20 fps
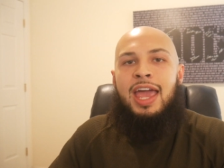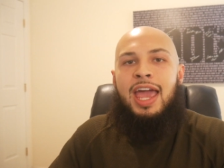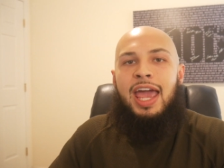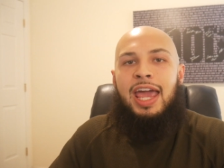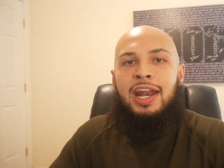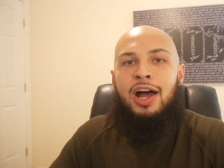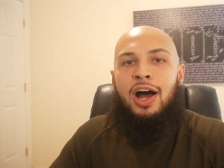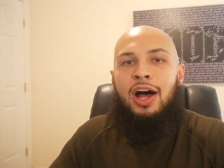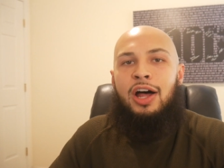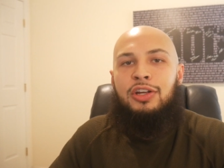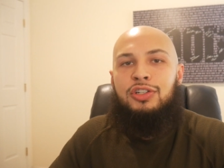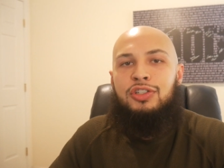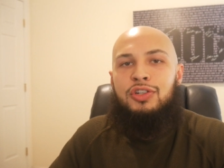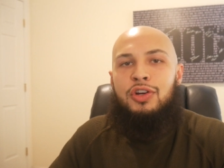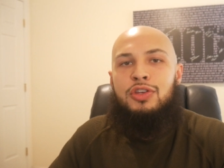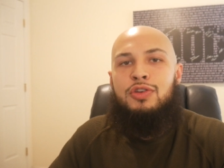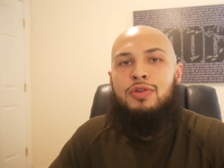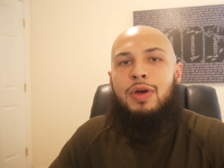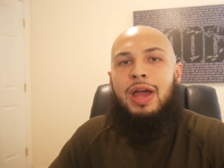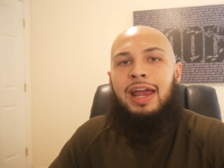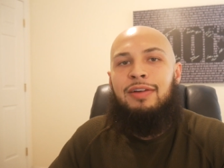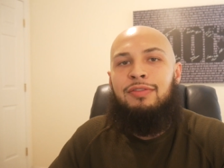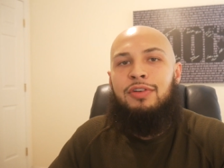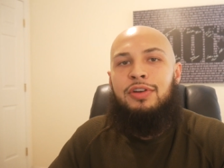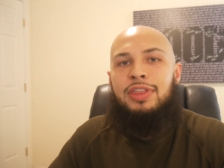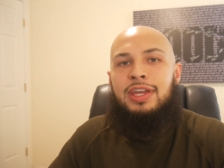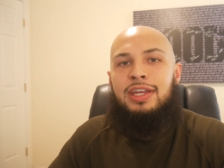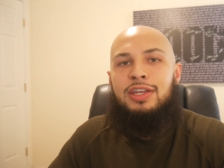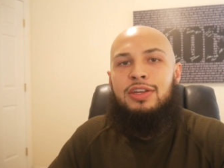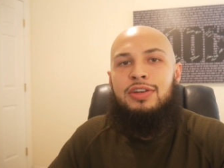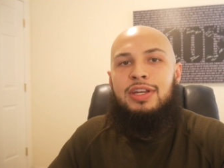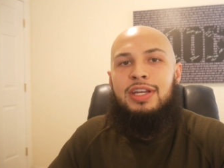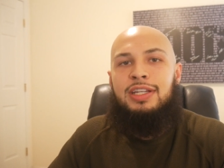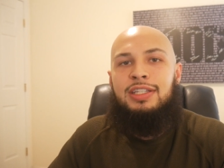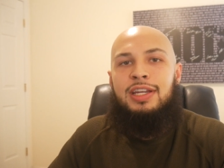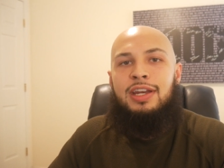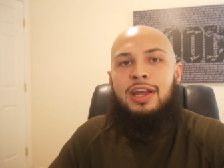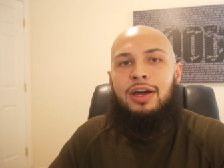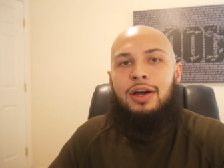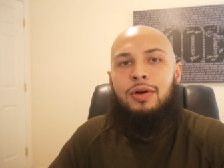and I'll show you everything you need
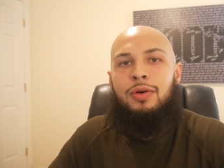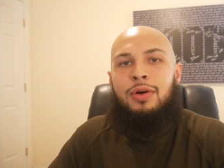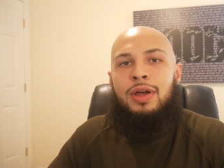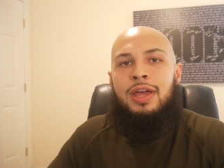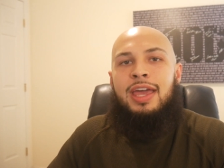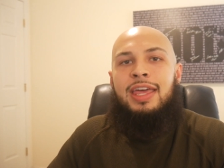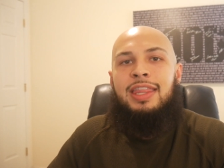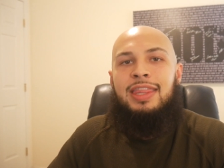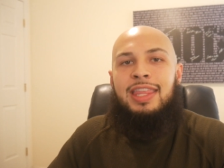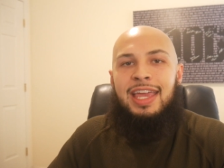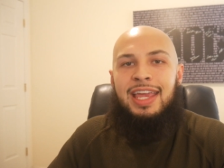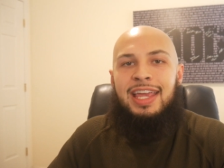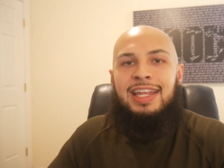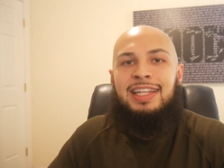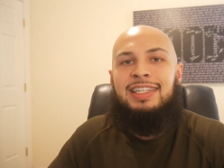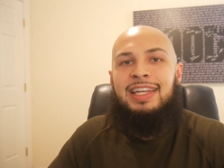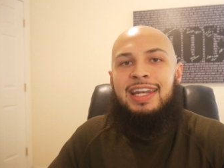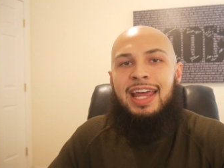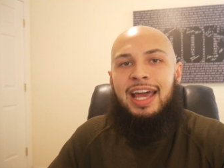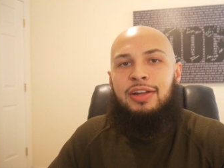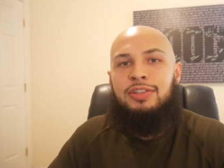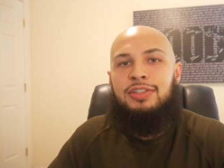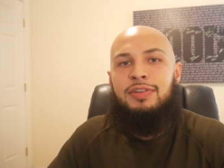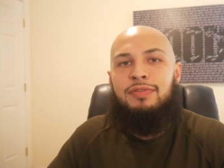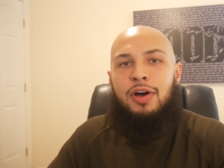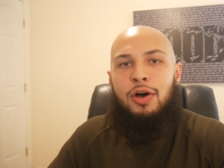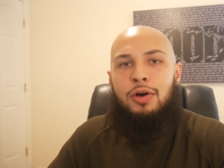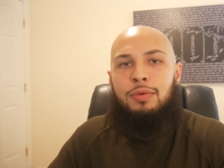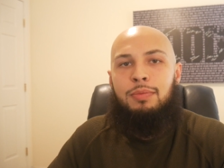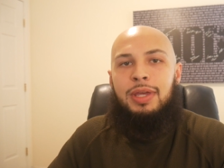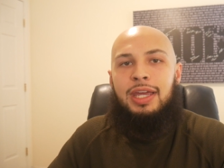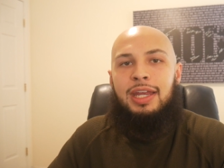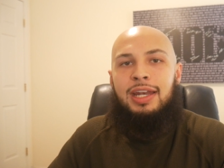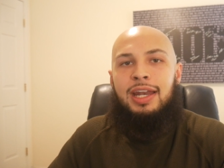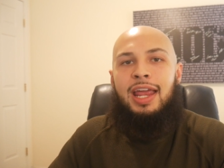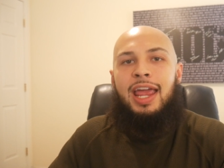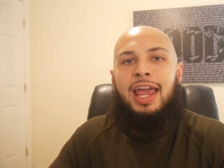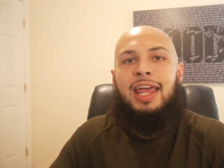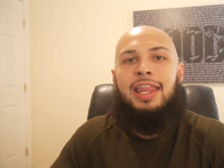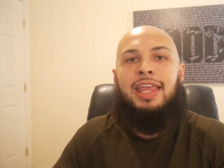to know, the ins and outs of
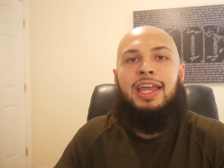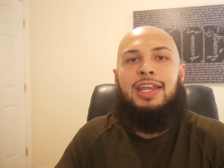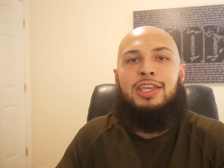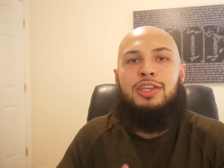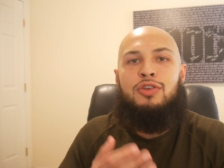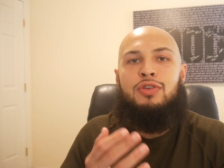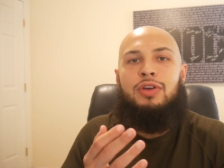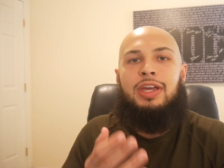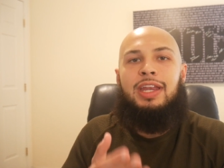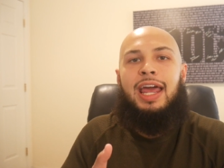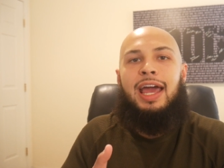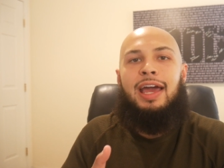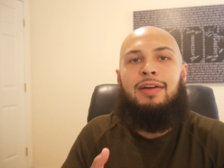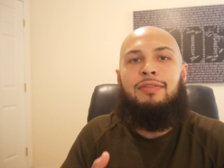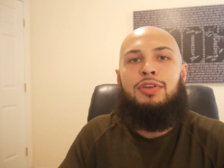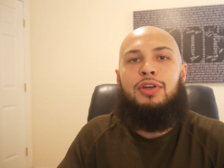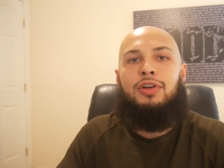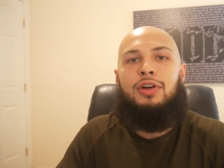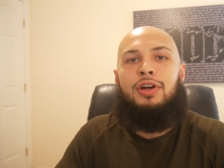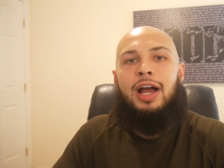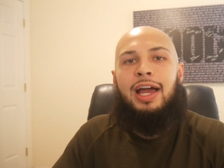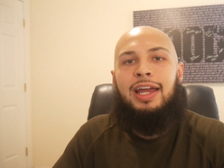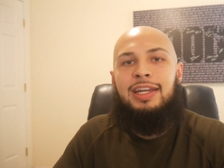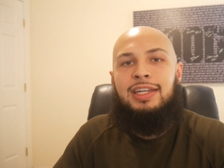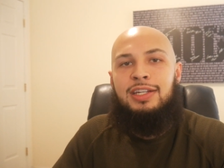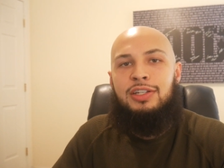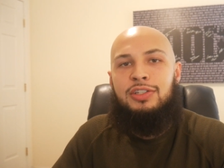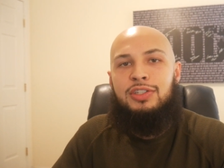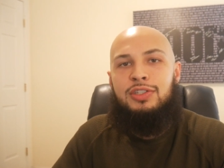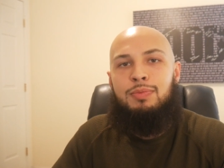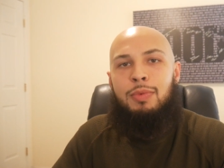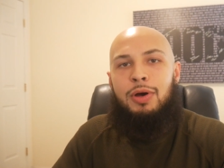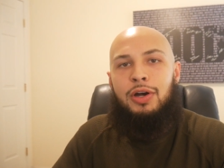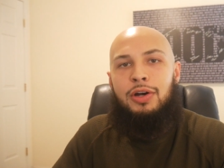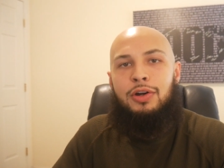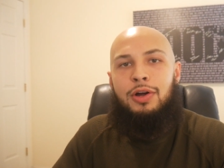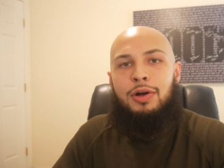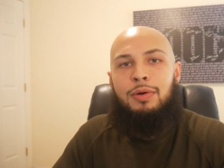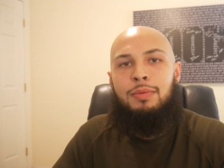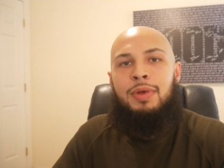HomeKit, and that you can have your ideal
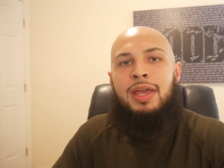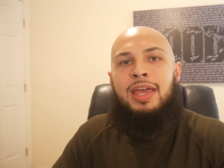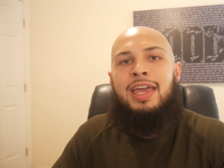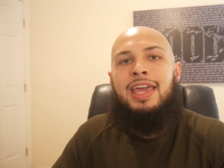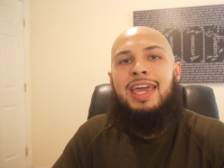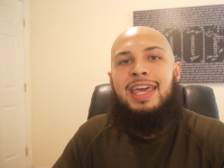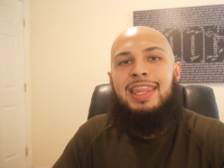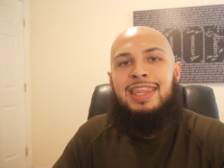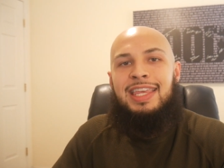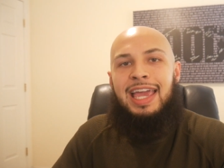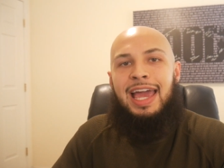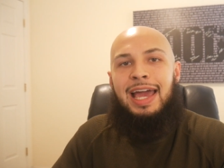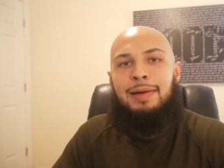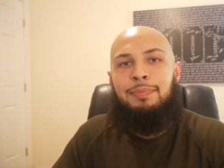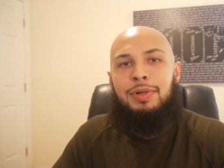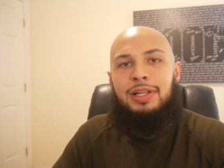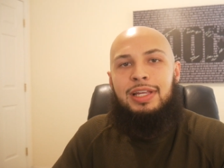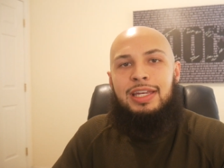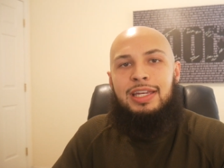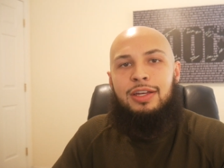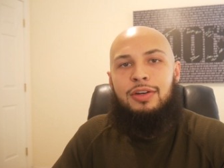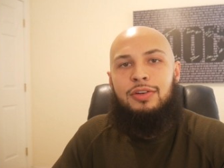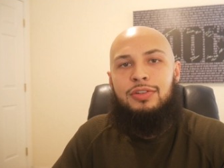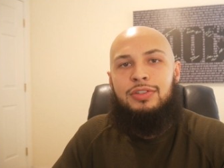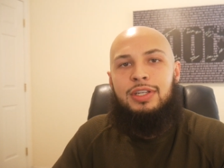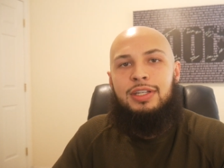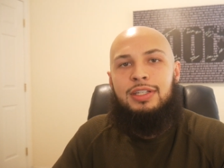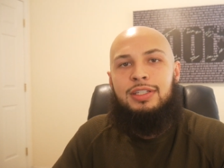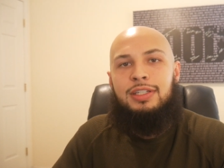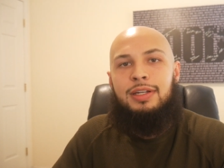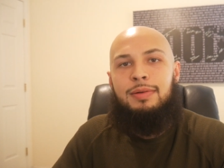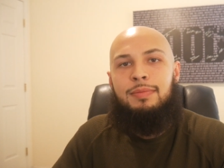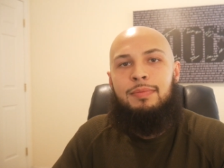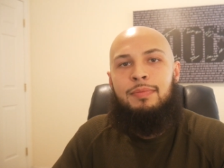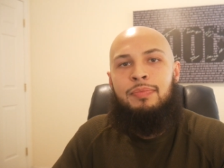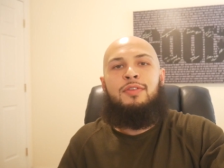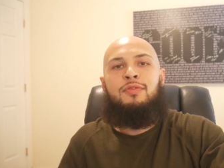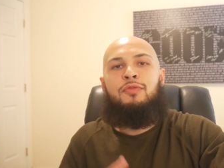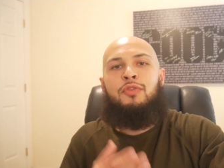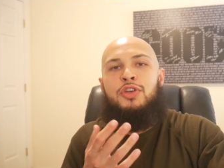smart home in the Apple ecosystem.
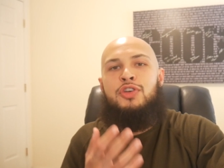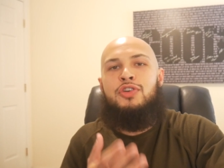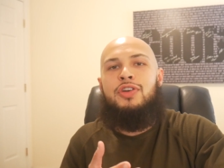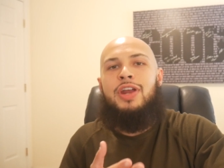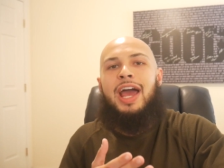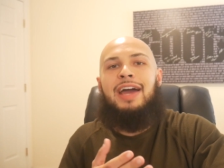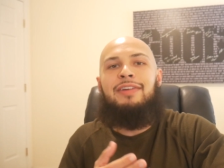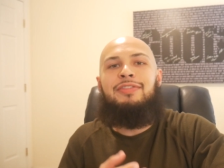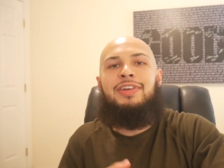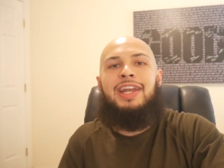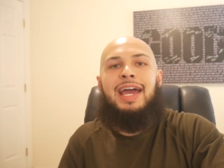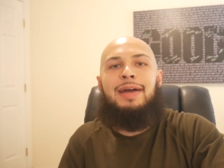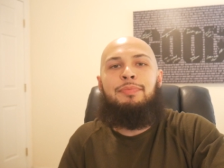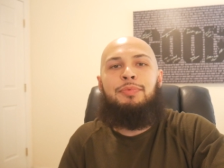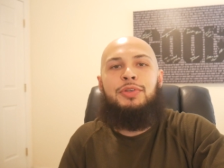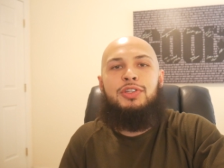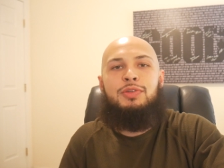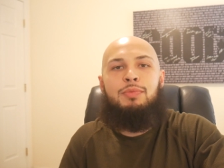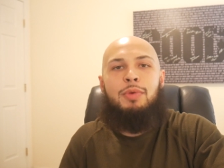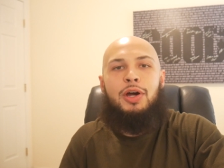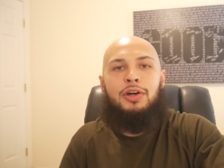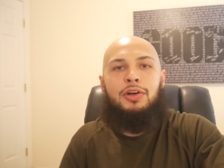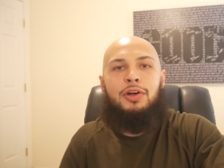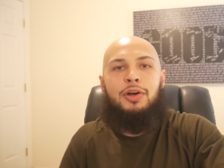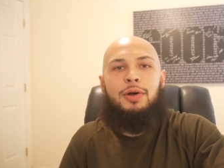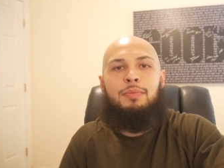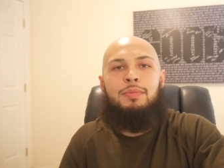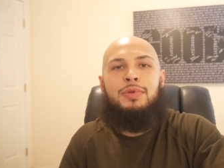For you to have an Apple smart home,